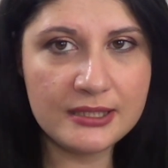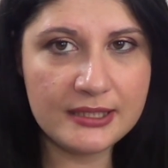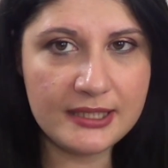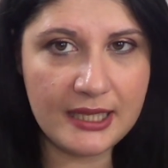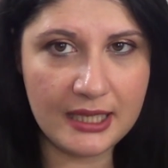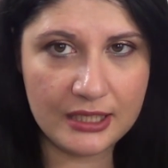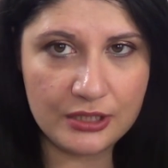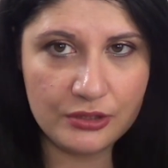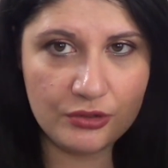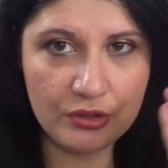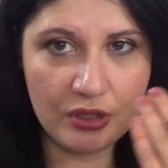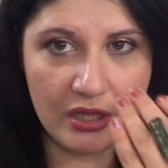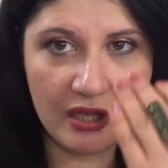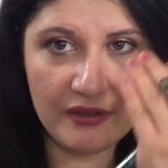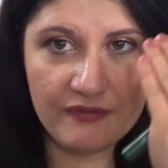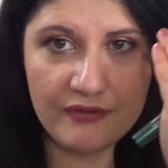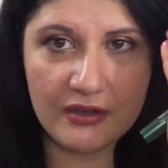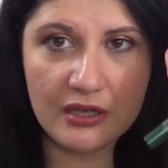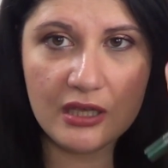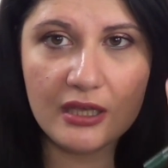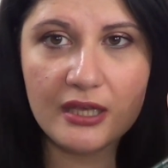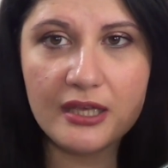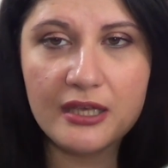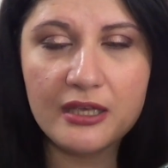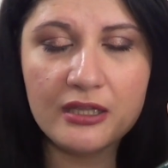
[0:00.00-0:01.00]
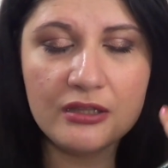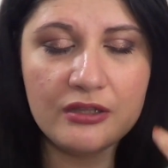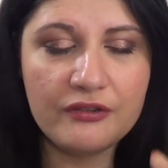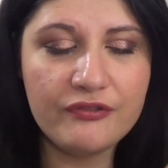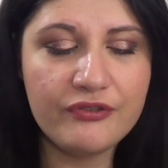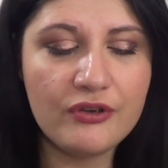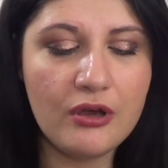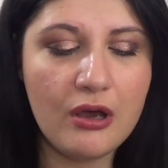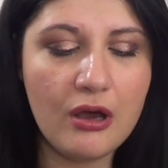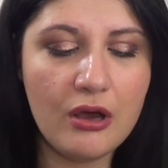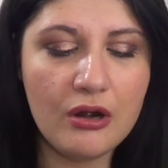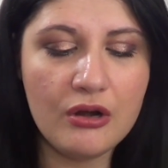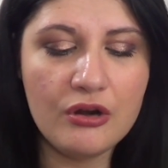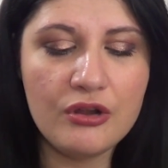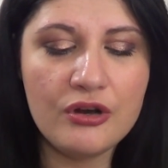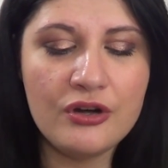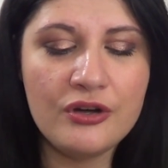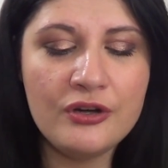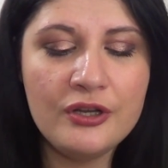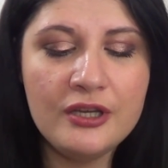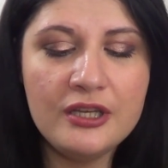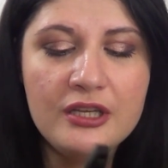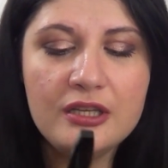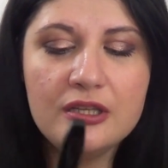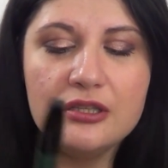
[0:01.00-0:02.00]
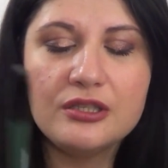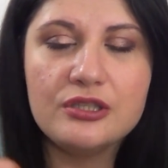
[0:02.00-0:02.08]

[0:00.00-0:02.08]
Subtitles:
just to give a hint of color.